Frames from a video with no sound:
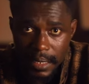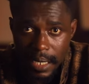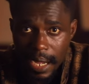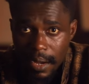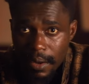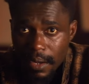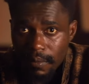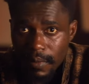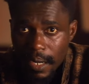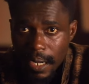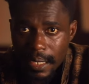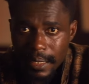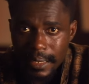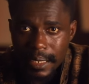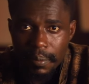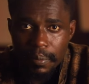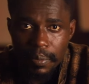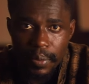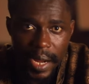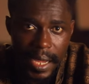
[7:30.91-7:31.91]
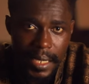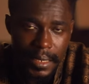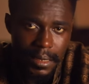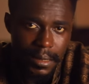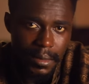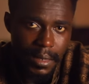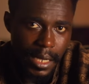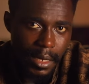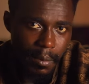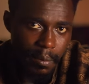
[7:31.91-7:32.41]
However, the
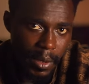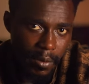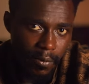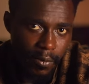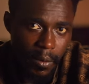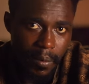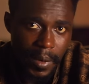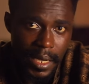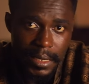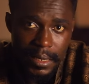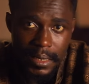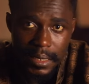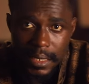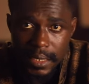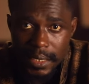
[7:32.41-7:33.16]
pricing and performance